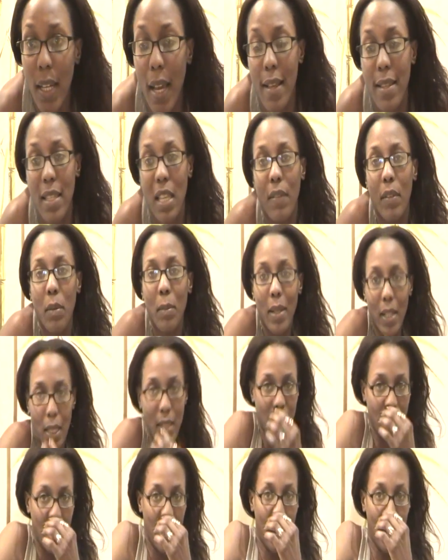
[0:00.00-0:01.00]
Yeah, seven
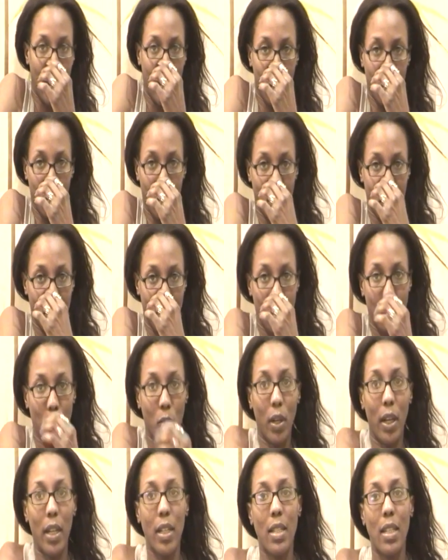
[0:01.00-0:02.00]
minutes. I will
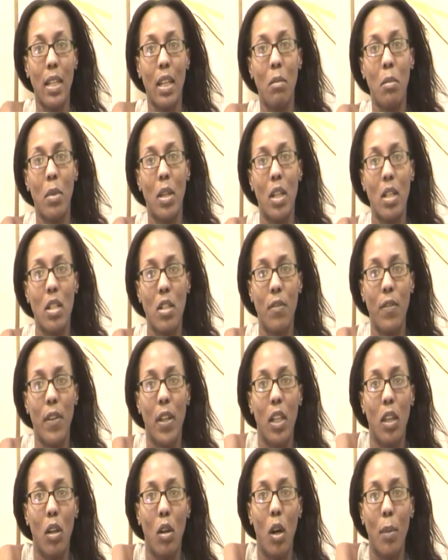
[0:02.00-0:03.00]
do a 10 minutes
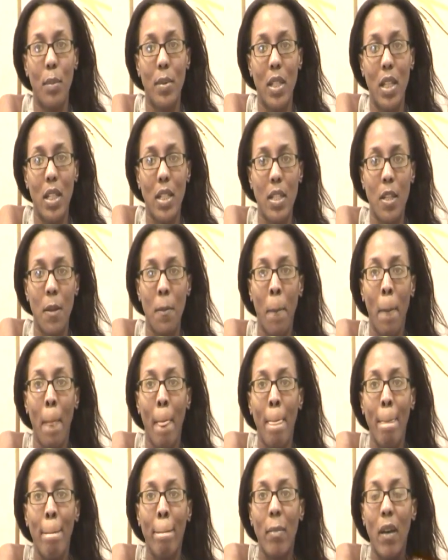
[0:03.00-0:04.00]
video update.
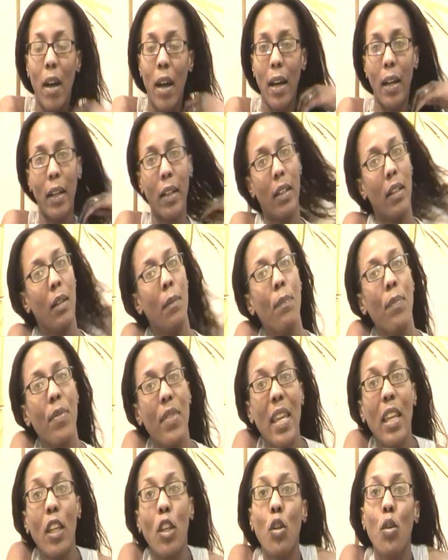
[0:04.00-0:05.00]

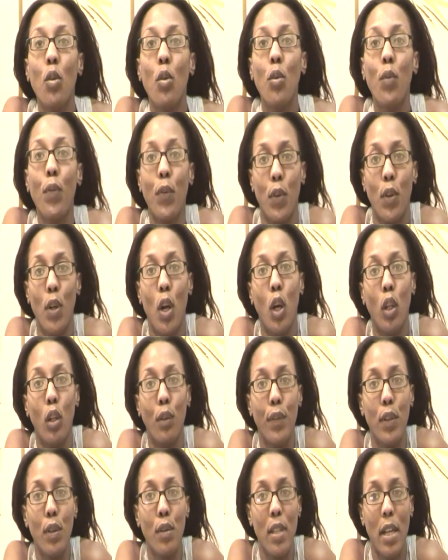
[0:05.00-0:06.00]
Um, thank you for
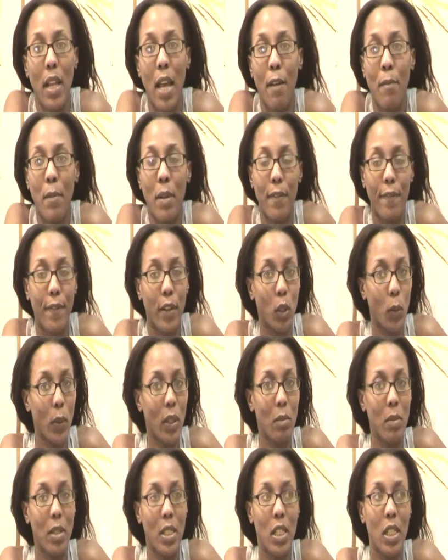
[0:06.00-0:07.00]
all of you that have been
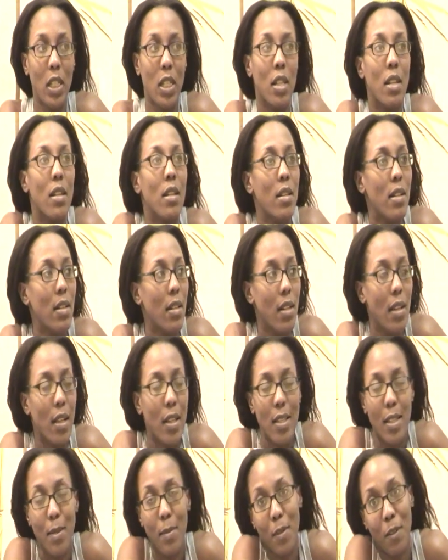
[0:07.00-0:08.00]
following me
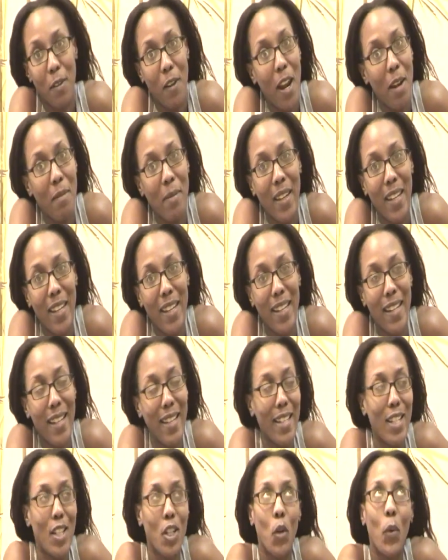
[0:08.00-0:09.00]

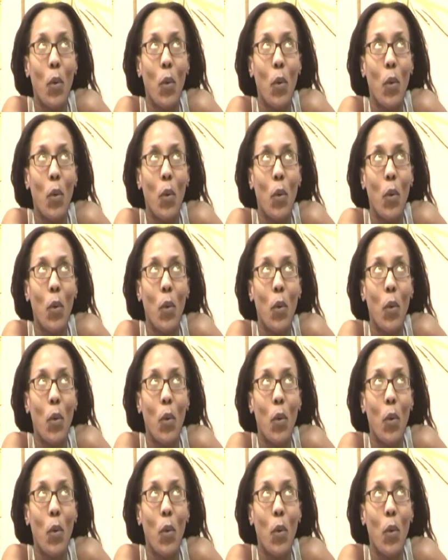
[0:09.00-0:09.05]
subscribing,